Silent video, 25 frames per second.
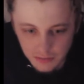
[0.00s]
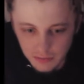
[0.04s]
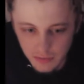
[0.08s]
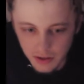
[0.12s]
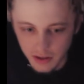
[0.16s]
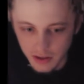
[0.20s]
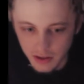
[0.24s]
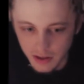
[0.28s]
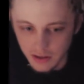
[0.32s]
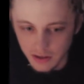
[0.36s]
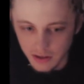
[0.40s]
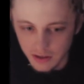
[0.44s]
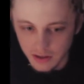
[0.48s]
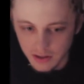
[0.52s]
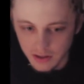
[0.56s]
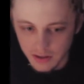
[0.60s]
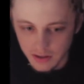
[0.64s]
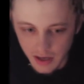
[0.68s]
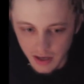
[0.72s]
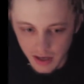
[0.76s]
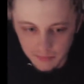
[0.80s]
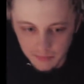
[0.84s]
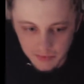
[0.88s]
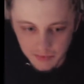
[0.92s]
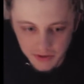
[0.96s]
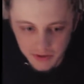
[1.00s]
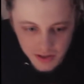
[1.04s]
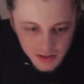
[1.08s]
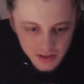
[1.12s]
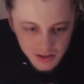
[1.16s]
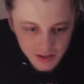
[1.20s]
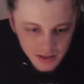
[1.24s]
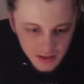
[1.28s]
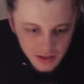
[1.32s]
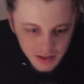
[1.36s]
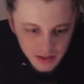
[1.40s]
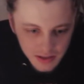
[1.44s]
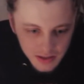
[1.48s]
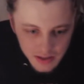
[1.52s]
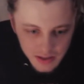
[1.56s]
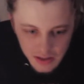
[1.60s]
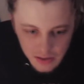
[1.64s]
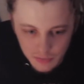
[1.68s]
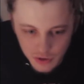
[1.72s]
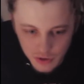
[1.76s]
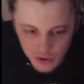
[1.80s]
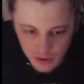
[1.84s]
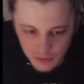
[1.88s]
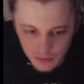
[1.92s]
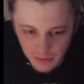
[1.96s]
The top 16 teams
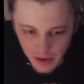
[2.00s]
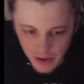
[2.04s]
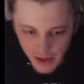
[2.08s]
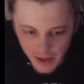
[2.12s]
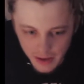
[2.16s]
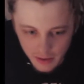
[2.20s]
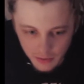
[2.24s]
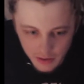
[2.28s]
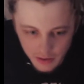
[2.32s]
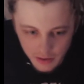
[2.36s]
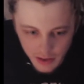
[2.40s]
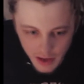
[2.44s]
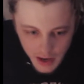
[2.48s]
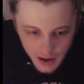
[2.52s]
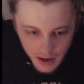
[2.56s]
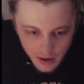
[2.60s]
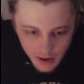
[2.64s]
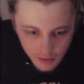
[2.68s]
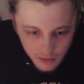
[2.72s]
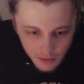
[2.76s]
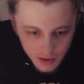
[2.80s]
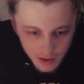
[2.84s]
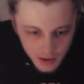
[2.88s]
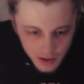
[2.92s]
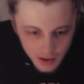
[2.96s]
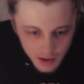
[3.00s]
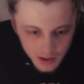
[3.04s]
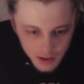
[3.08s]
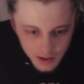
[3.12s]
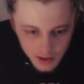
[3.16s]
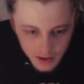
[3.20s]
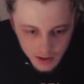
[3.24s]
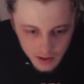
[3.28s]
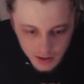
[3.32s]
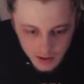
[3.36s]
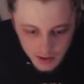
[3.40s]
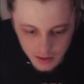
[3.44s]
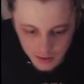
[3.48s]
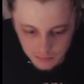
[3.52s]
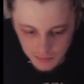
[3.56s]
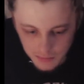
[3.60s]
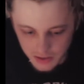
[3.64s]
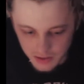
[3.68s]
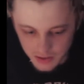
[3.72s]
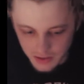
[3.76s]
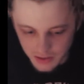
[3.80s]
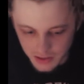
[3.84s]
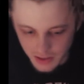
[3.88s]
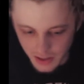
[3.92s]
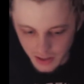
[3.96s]
should battle it out
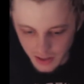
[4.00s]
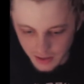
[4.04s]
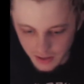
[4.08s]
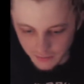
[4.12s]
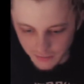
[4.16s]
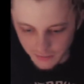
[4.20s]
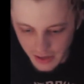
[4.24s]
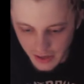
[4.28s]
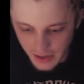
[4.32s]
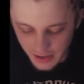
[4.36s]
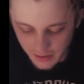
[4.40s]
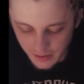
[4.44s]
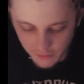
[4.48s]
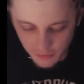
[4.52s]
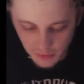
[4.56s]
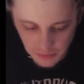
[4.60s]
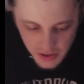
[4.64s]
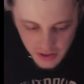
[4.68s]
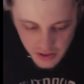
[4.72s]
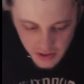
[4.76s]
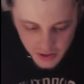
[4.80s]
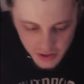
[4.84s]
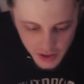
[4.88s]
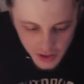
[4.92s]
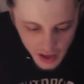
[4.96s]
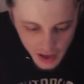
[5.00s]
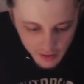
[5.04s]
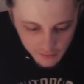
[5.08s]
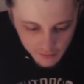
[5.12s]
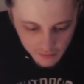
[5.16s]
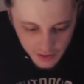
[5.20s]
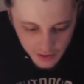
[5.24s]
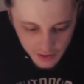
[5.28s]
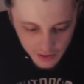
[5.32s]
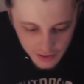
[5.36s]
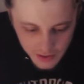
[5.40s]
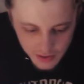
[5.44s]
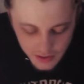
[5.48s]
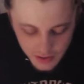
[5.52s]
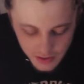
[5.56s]
instead of 8 from each conference.